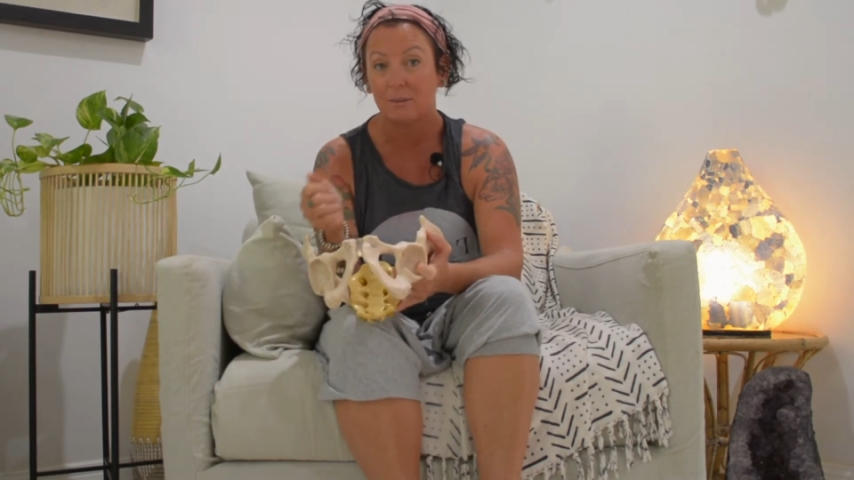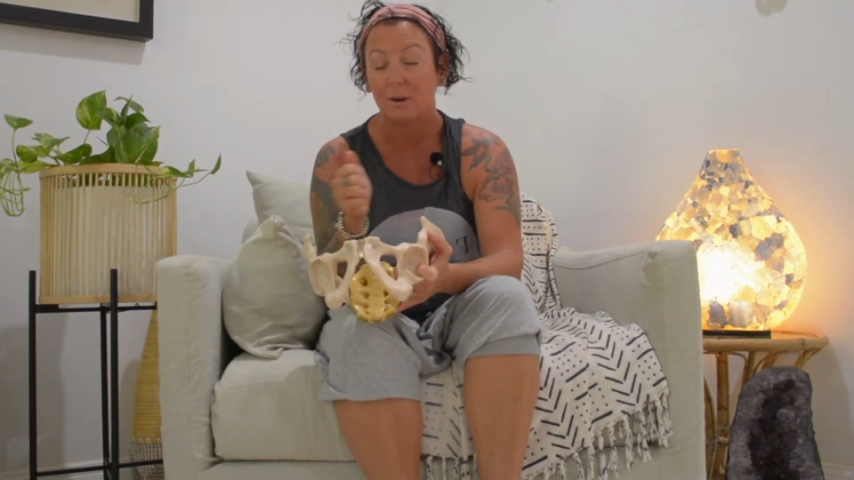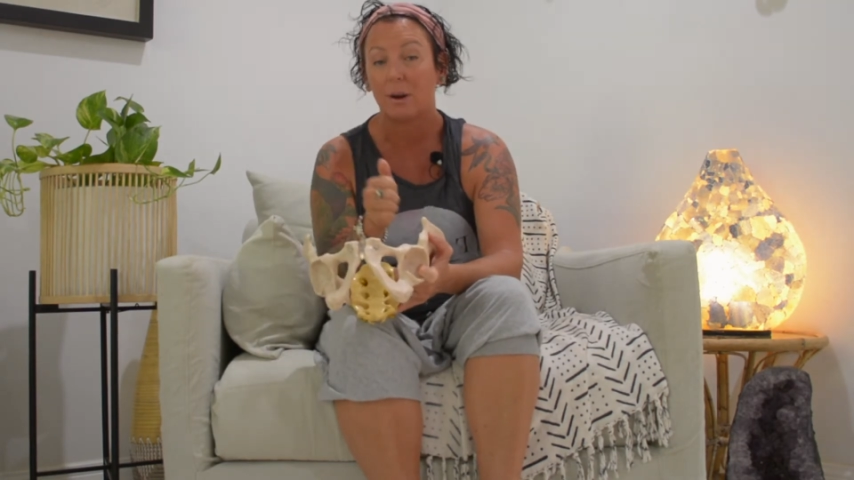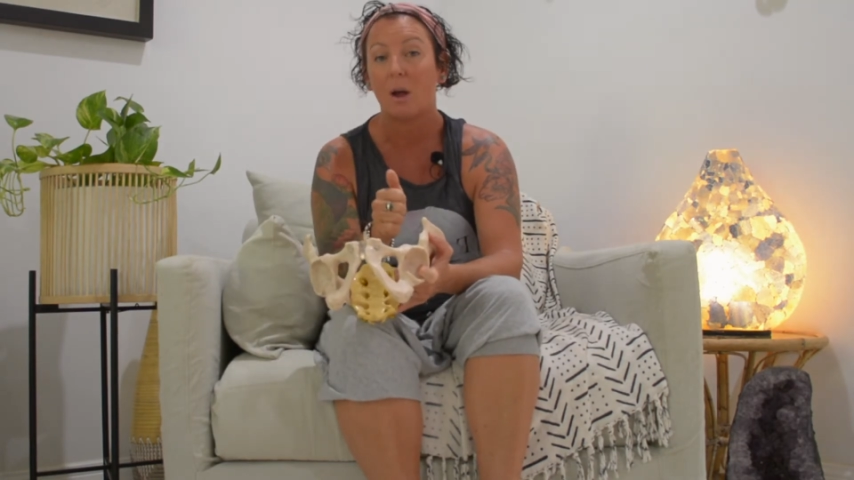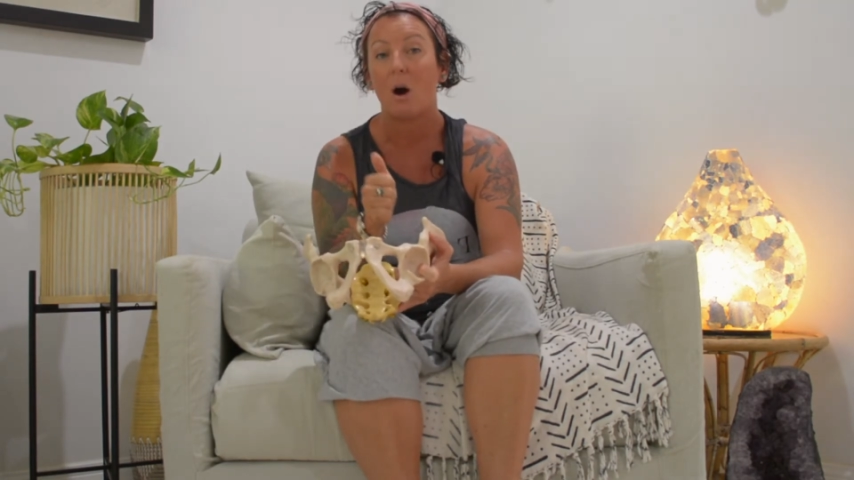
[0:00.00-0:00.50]

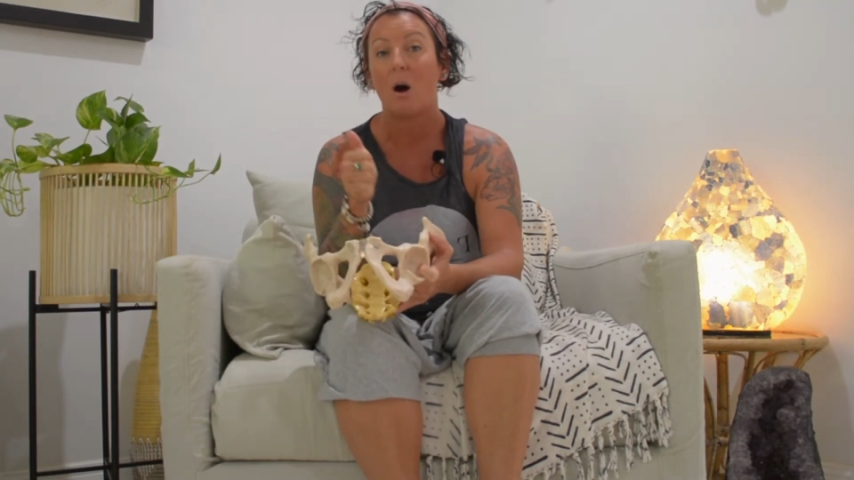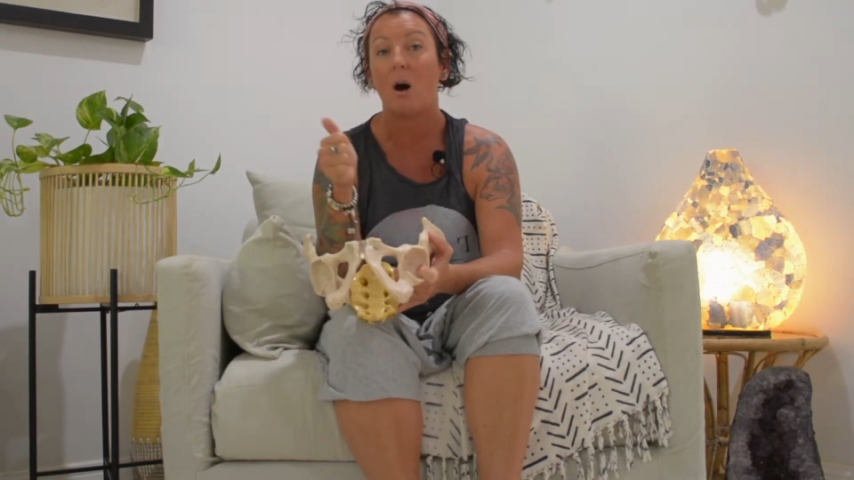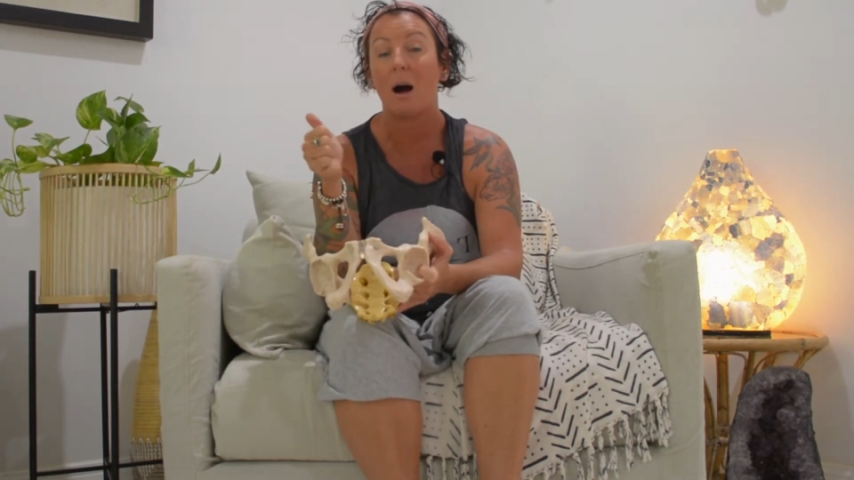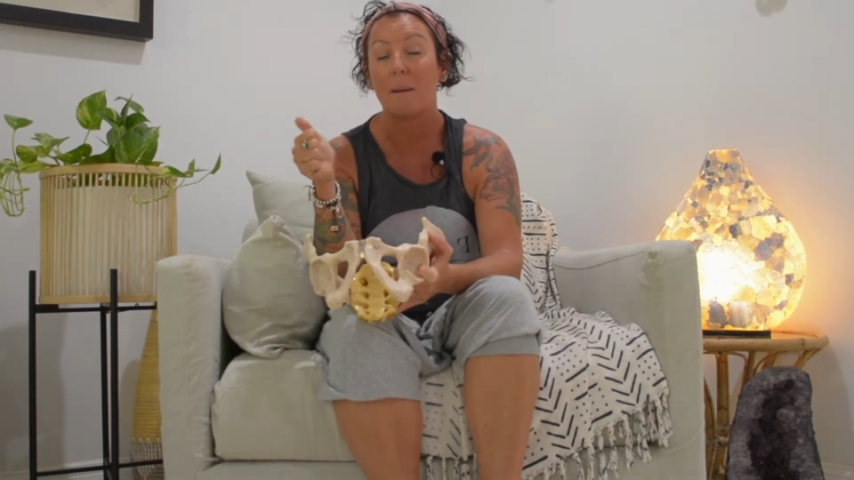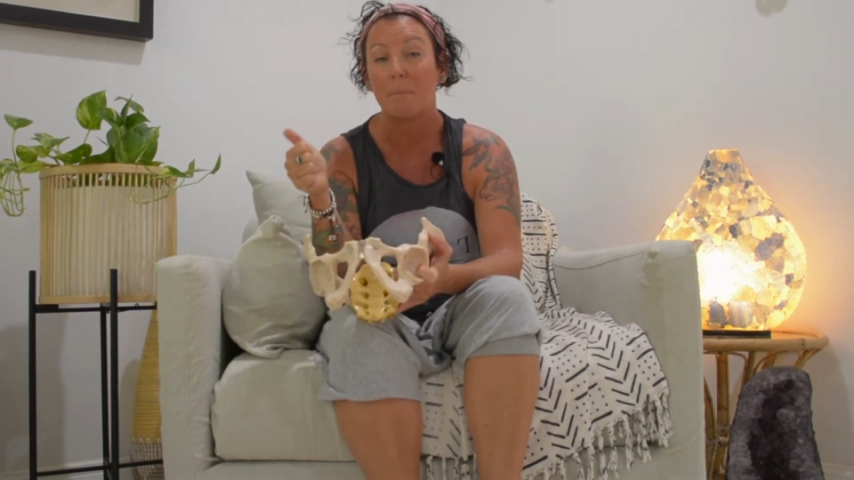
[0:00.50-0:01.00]
so
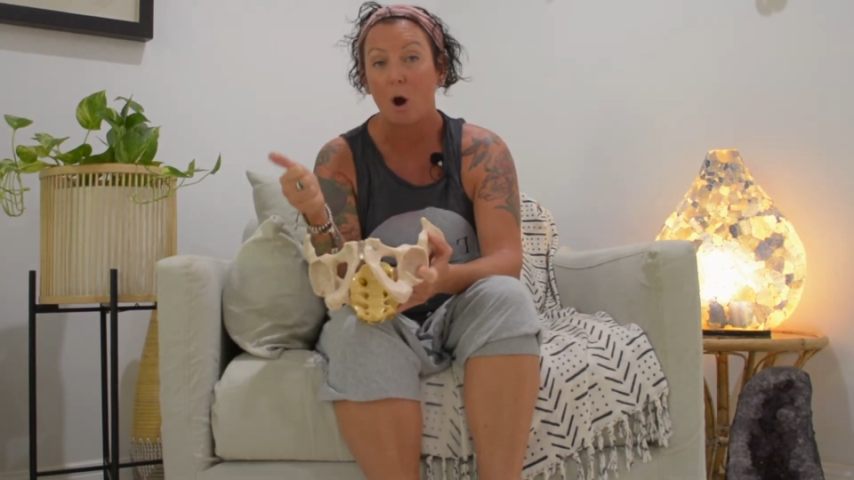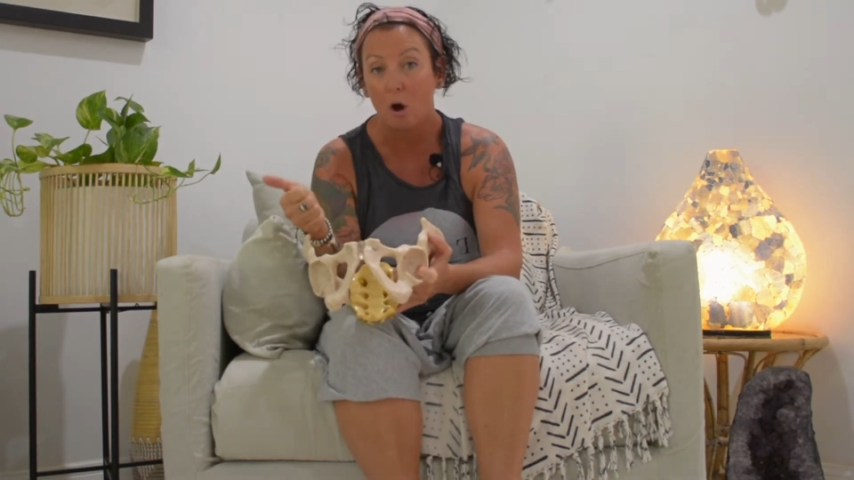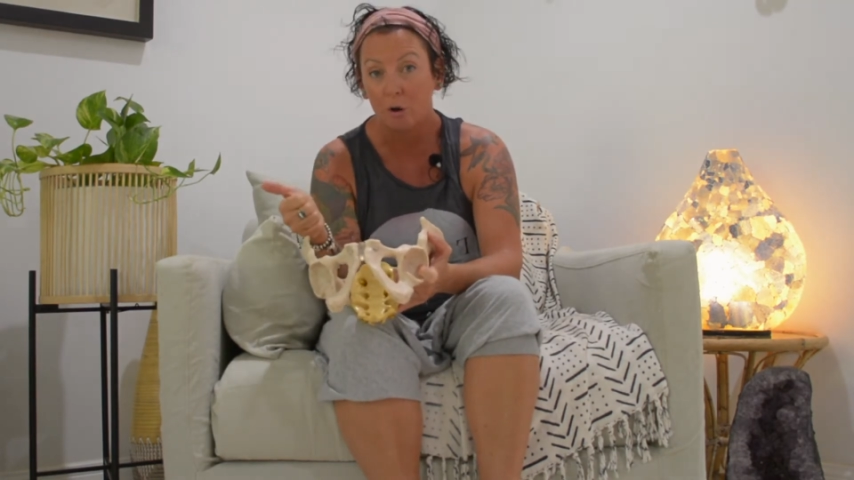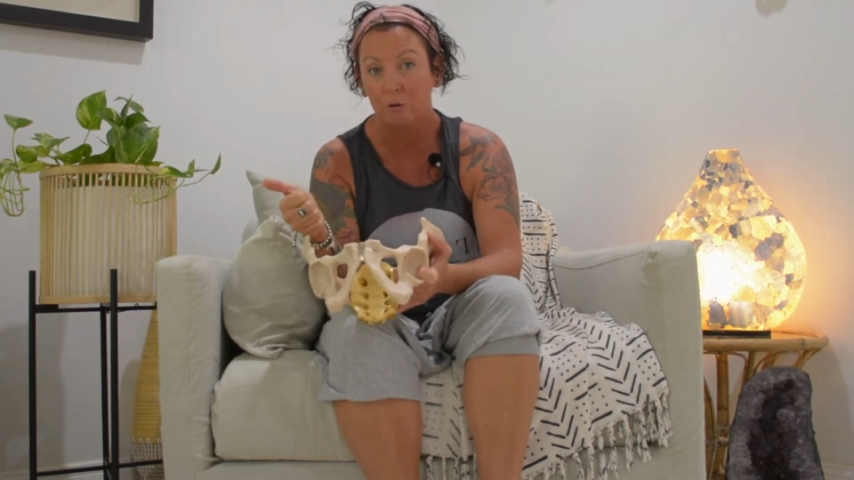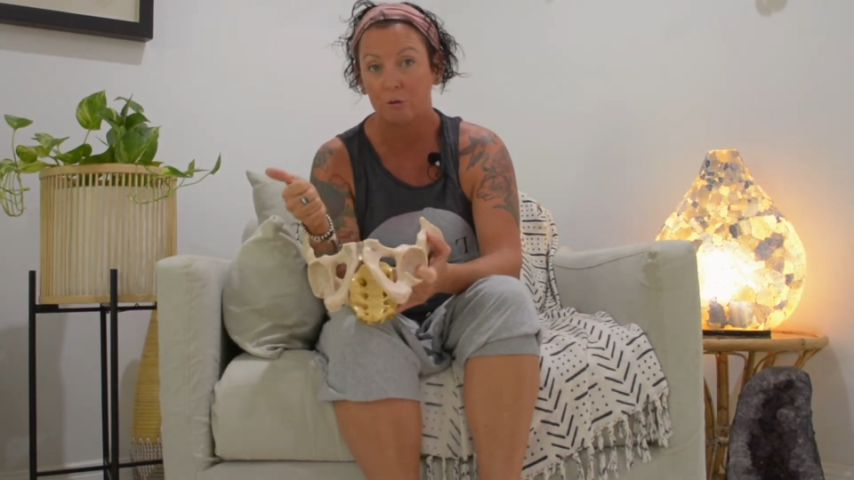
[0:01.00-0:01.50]

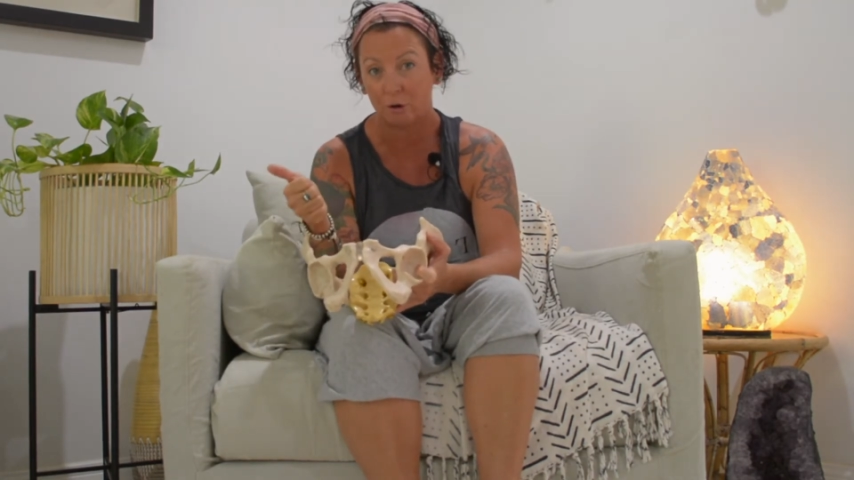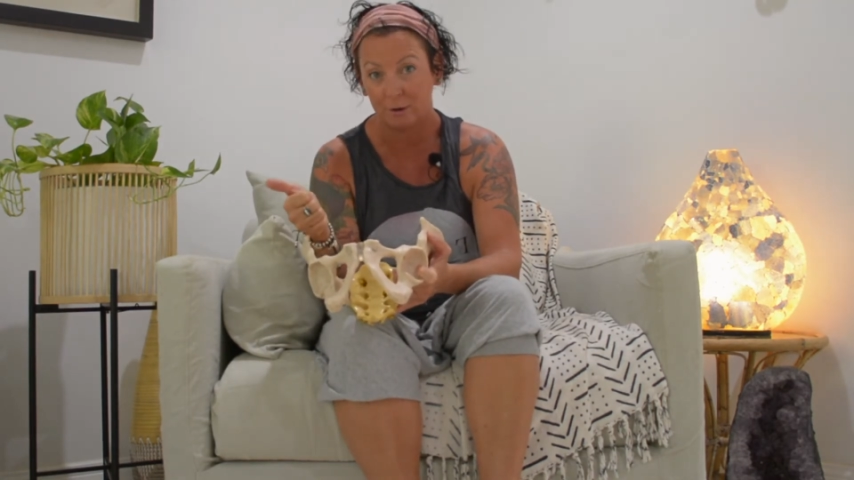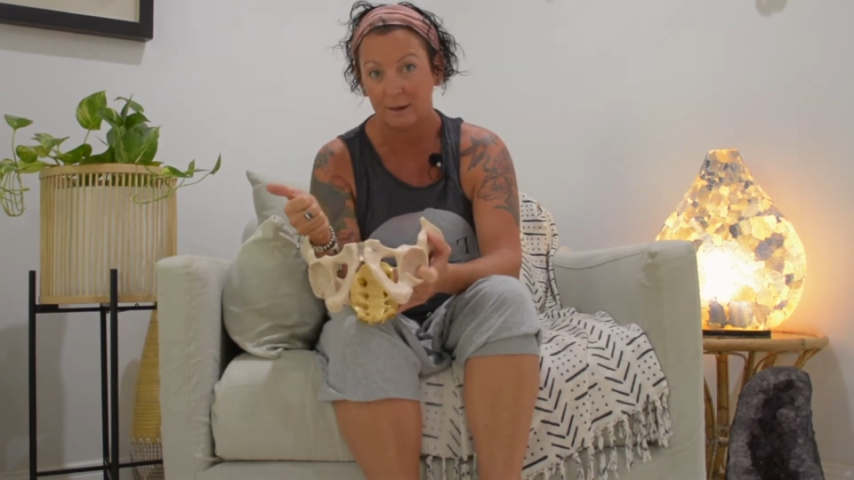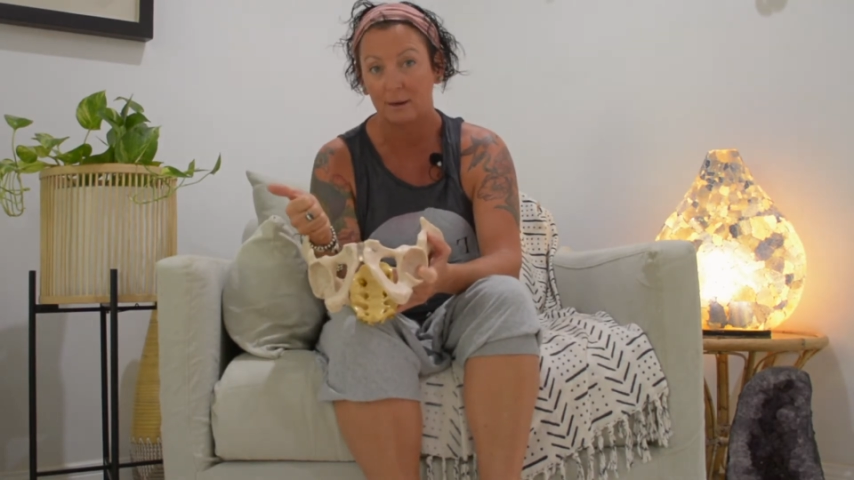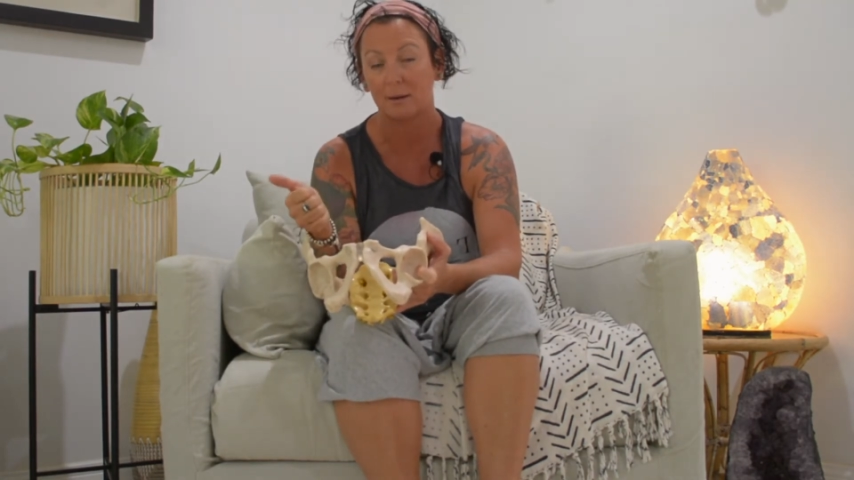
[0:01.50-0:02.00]

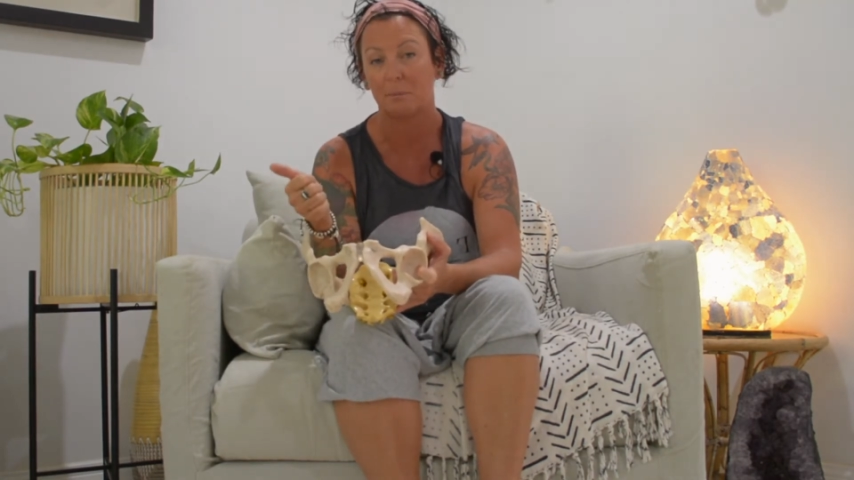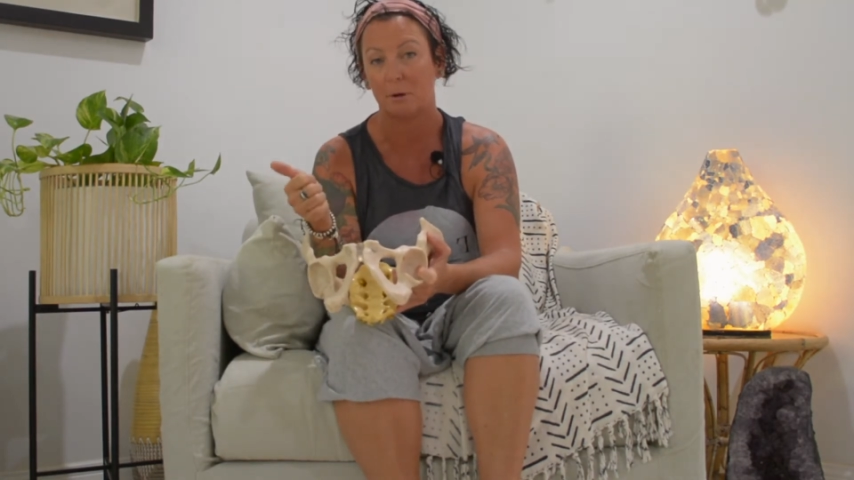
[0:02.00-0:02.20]
hypotonic